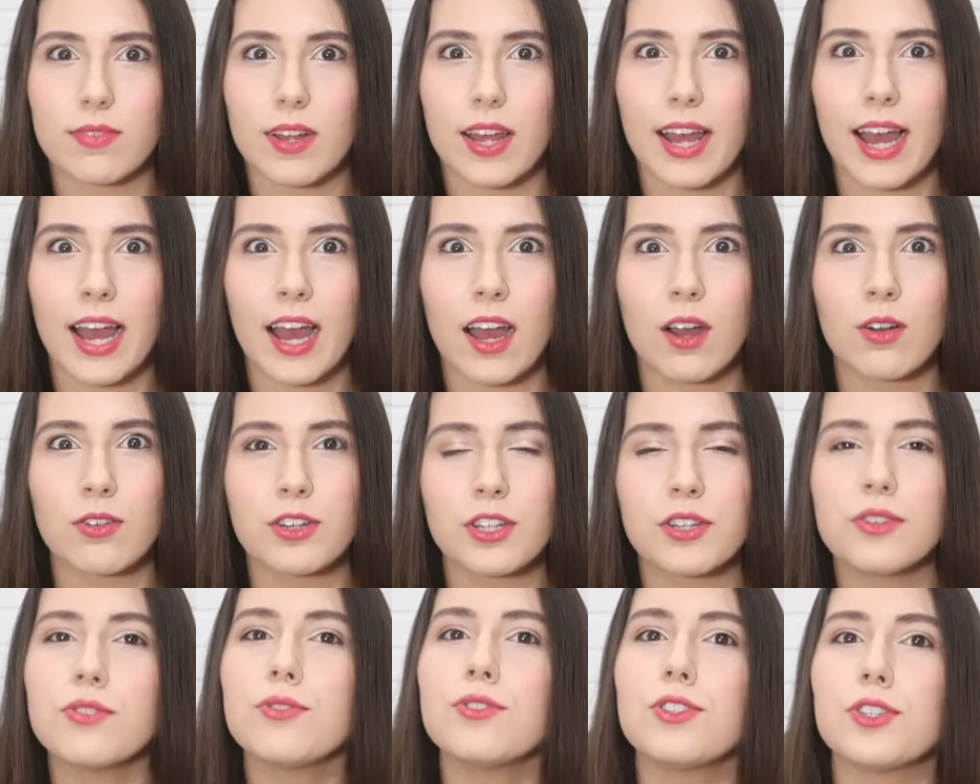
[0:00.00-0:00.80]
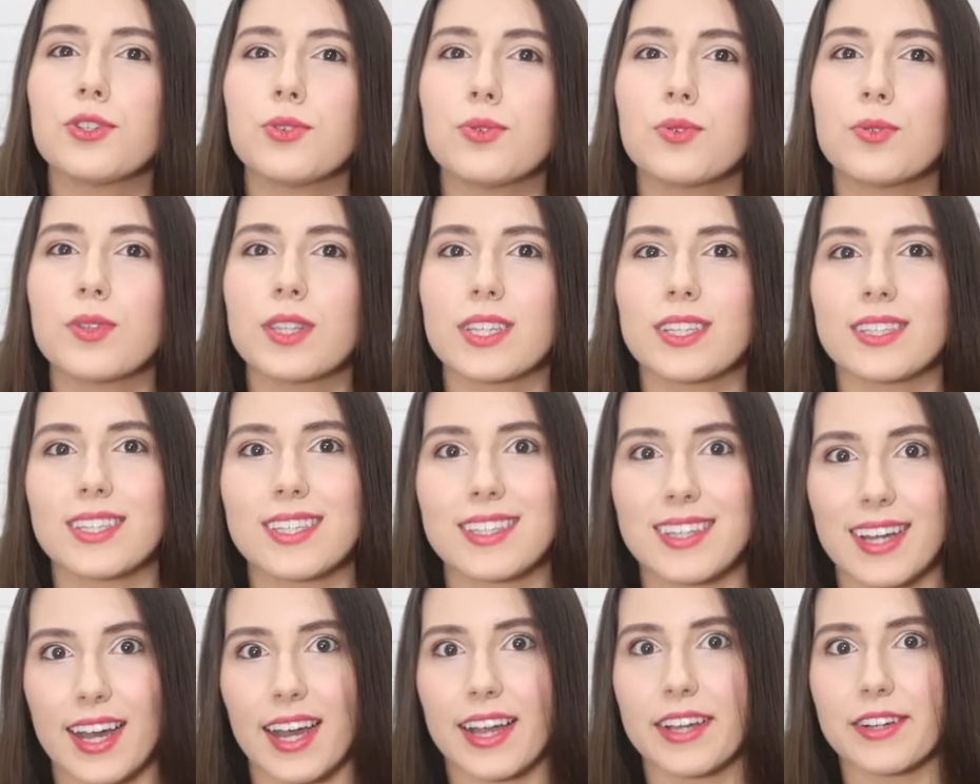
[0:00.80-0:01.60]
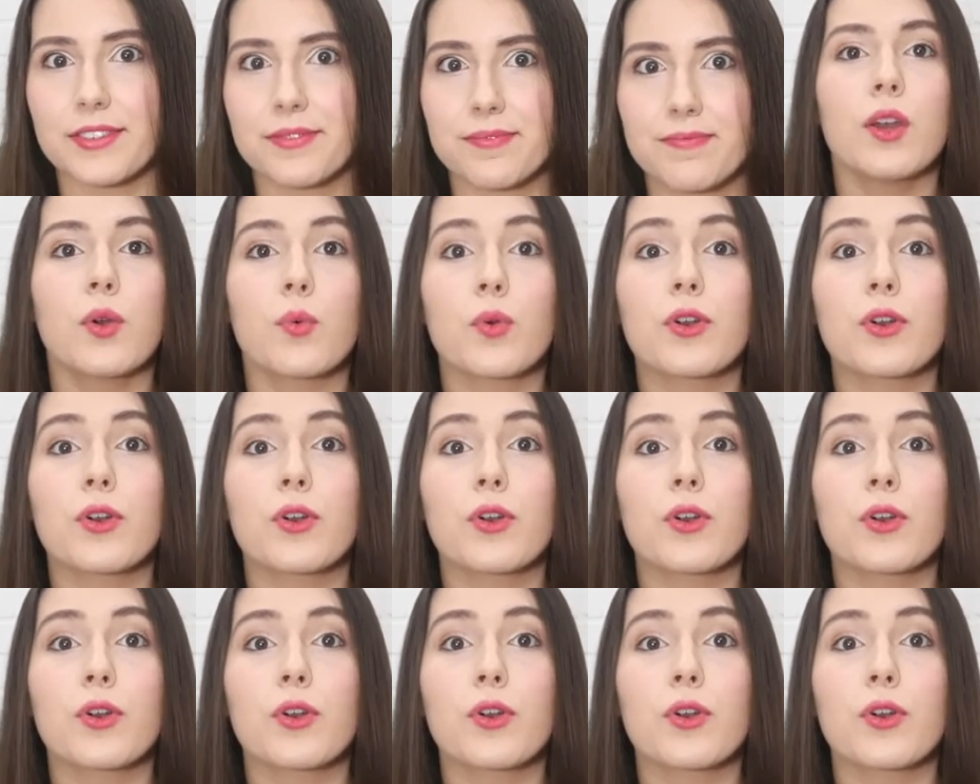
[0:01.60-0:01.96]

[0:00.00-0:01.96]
How do you do this style?